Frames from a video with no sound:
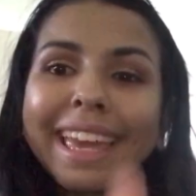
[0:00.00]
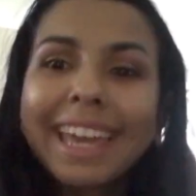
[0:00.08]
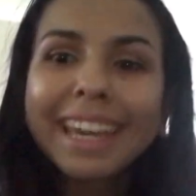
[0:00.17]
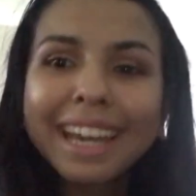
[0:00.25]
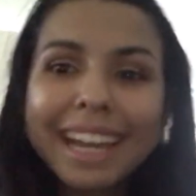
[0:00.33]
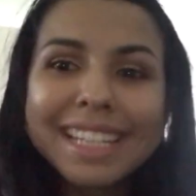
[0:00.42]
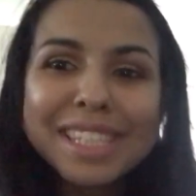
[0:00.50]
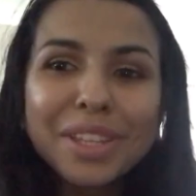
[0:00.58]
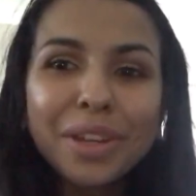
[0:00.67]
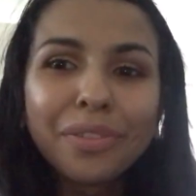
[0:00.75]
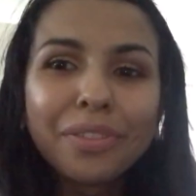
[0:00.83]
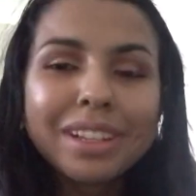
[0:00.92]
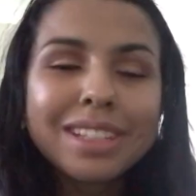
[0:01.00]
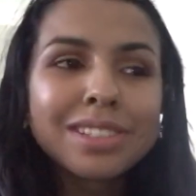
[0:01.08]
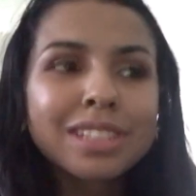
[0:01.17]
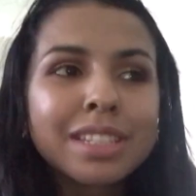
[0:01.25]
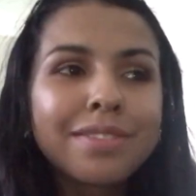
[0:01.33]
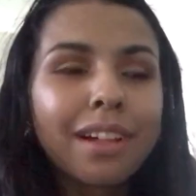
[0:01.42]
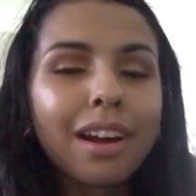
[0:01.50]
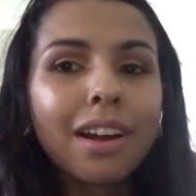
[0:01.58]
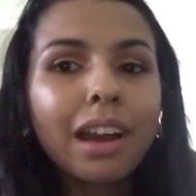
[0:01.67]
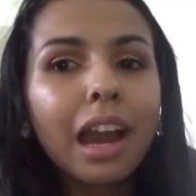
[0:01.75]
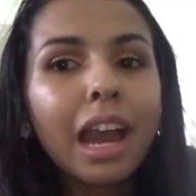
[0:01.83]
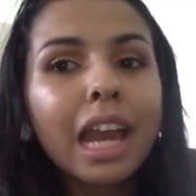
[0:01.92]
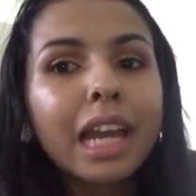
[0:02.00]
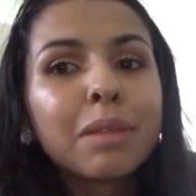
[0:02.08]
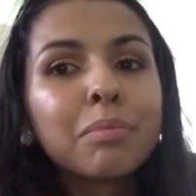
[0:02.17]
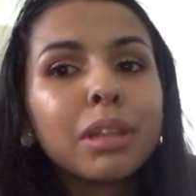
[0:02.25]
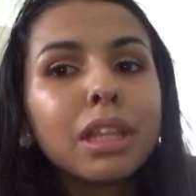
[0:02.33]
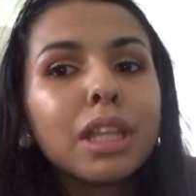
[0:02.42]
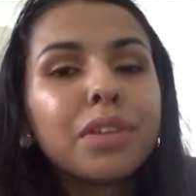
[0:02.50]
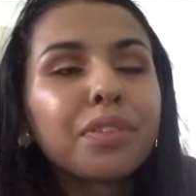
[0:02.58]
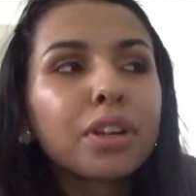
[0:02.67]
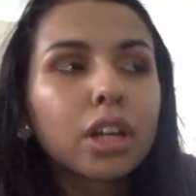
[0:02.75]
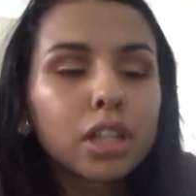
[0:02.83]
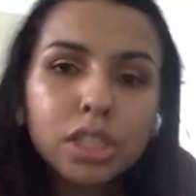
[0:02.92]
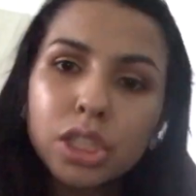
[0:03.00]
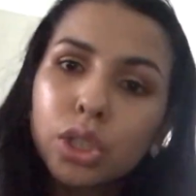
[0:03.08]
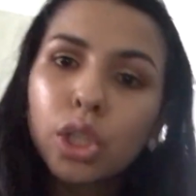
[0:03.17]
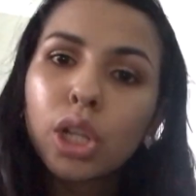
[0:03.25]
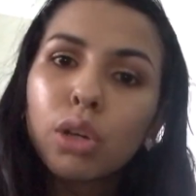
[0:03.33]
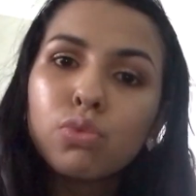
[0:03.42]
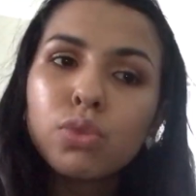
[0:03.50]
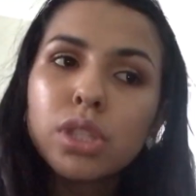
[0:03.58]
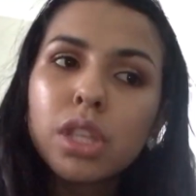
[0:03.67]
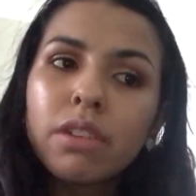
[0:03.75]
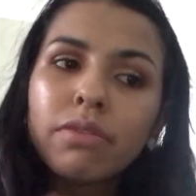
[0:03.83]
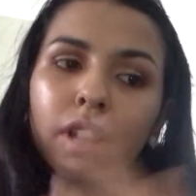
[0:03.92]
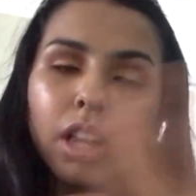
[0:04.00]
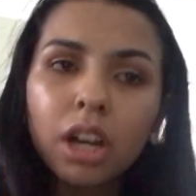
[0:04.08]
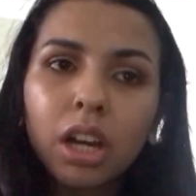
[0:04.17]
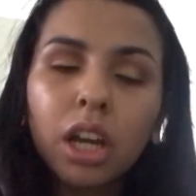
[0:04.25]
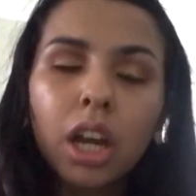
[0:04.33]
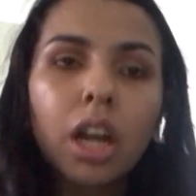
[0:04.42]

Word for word: Hey guys, so for yesterday's vlog, I completely forgot to close the vlog.